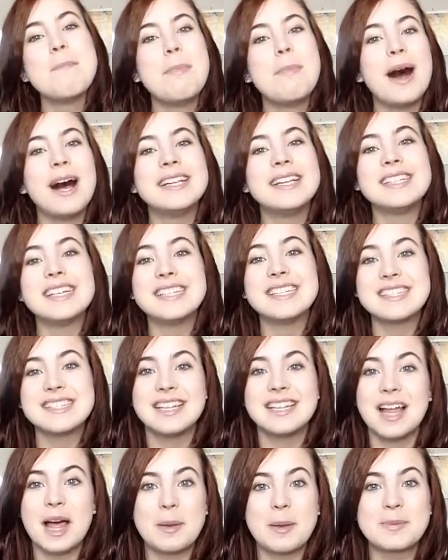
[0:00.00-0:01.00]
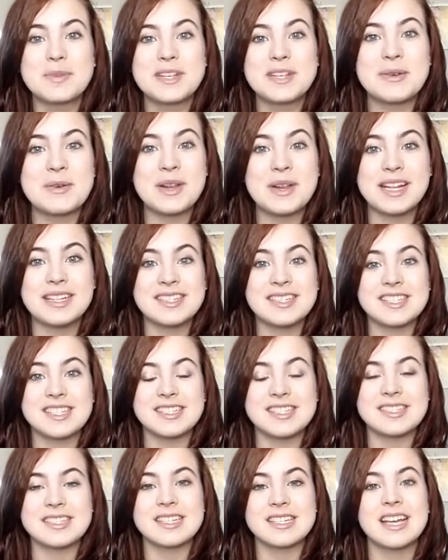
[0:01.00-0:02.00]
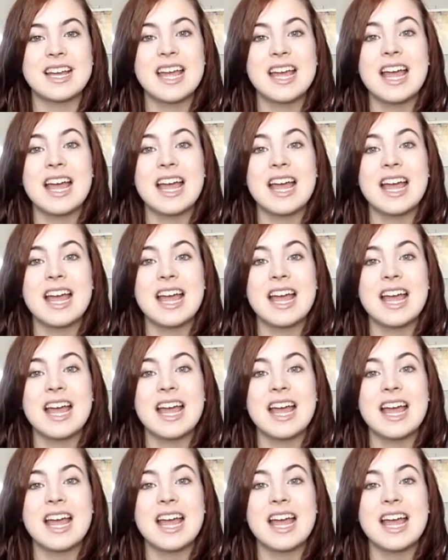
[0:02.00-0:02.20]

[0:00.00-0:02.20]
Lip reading: but it still helps you, and it's just